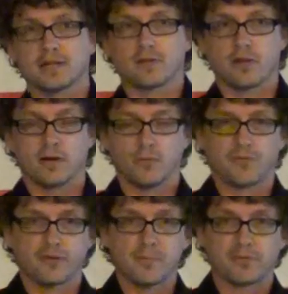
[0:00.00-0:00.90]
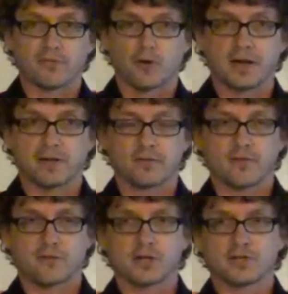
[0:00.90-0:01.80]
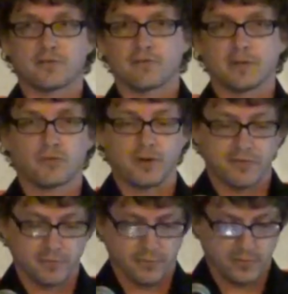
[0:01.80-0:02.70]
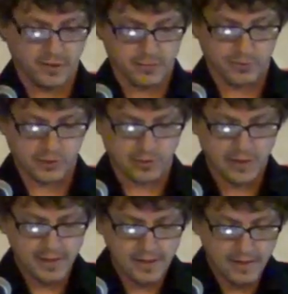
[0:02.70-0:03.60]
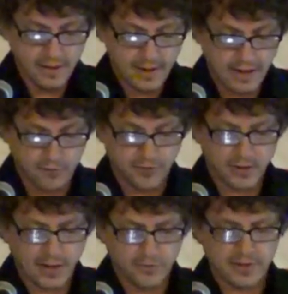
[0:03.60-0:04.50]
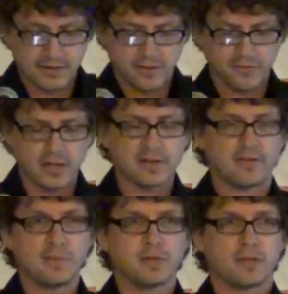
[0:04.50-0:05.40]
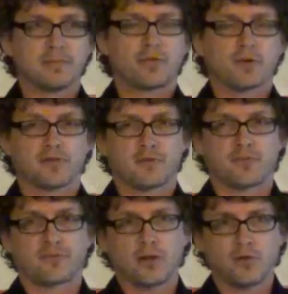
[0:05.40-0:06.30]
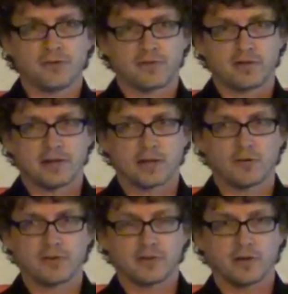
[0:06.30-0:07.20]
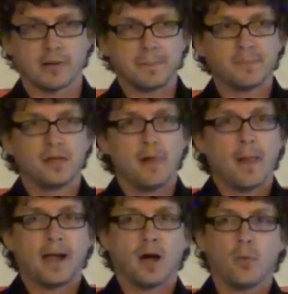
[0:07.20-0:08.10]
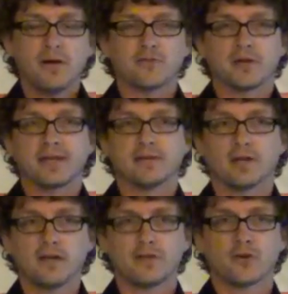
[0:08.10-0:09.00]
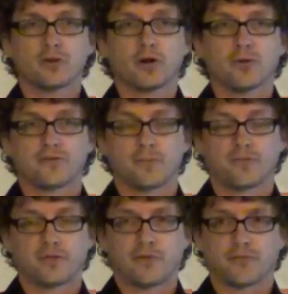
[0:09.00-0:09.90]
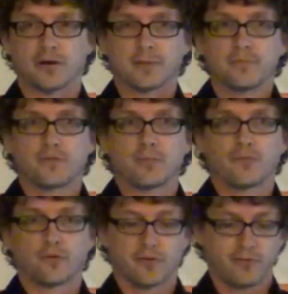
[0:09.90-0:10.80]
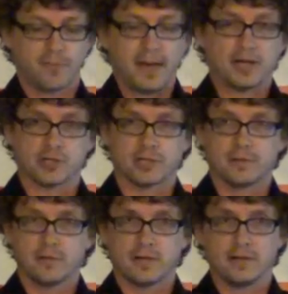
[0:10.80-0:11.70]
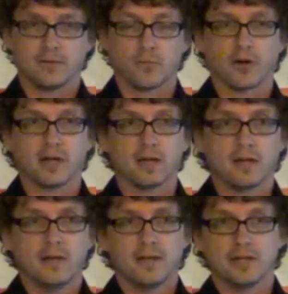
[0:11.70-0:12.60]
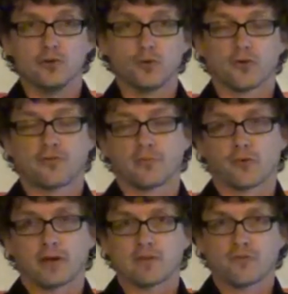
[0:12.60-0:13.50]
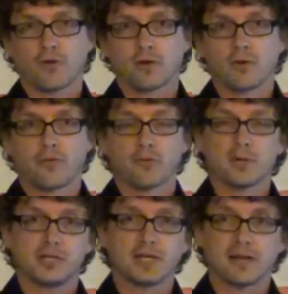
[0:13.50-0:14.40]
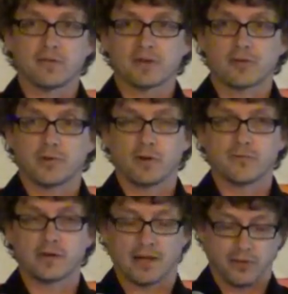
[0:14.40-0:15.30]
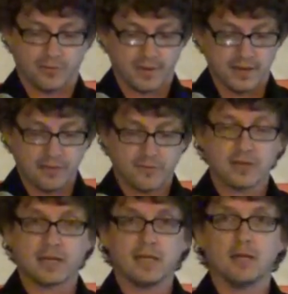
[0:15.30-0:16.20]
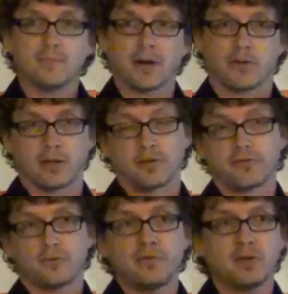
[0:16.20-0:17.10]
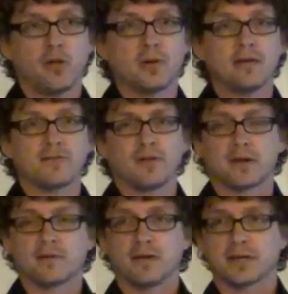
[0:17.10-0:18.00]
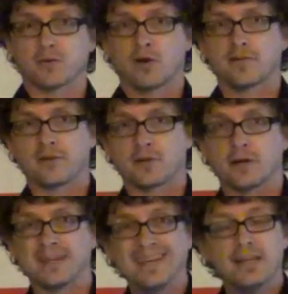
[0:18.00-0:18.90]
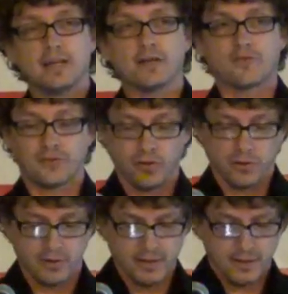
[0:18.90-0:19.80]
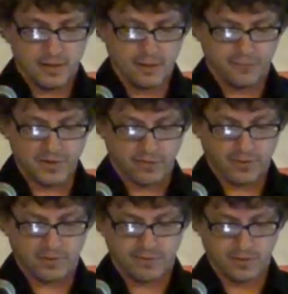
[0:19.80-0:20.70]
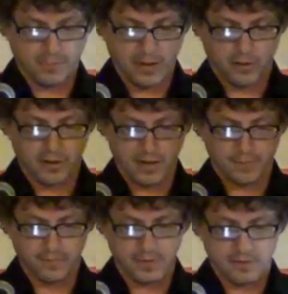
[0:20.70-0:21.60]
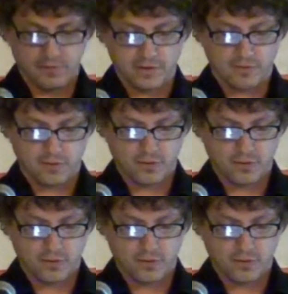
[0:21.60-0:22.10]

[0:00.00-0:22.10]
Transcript: at uh, snippets of writings and discussions of Mithraism in literature and figured out that it does not seem that Mithras himself is a dying and rising god. However, he does undergo some suffering, some sort of passion, uh, where he endures some great struggle through which he gains victory over death. And that's the key parallel. So even though he is not a dying and rising god, he still uh, fits this, the paradigm of these